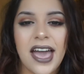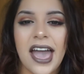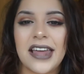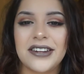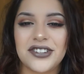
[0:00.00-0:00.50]

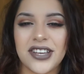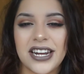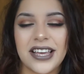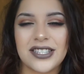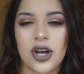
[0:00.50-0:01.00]
and it just
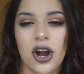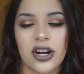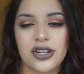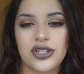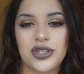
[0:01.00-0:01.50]
kind of gets
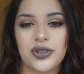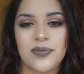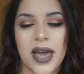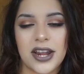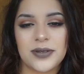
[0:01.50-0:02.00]
hard to
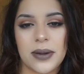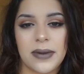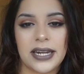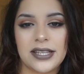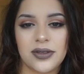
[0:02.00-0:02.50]
manage my
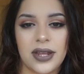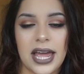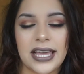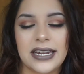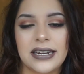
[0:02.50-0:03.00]
money so that
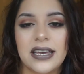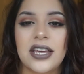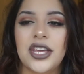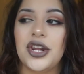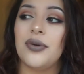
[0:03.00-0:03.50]
I can,
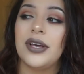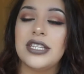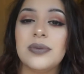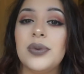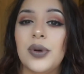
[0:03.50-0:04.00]
you know,
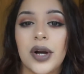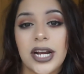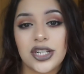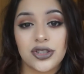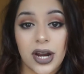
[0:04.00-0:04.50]
explore
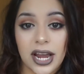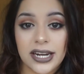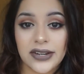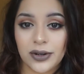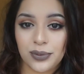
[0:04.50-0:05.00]
and try
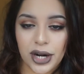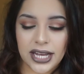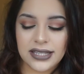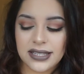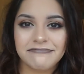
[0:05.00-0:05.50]
different
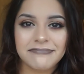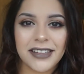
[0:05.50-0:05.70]
brands.